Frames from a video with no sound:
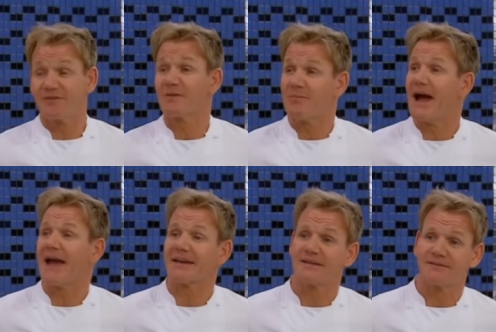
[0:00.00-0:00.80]
back
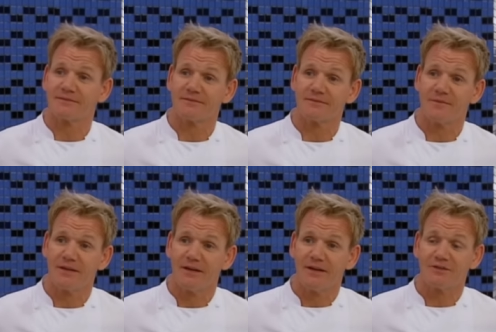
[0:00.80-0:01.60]

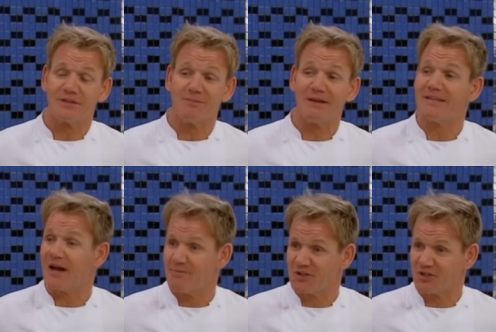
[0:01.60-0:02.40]
to the Midnight
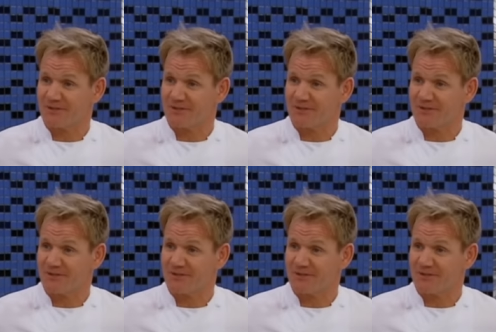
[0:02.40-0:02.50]
Mission.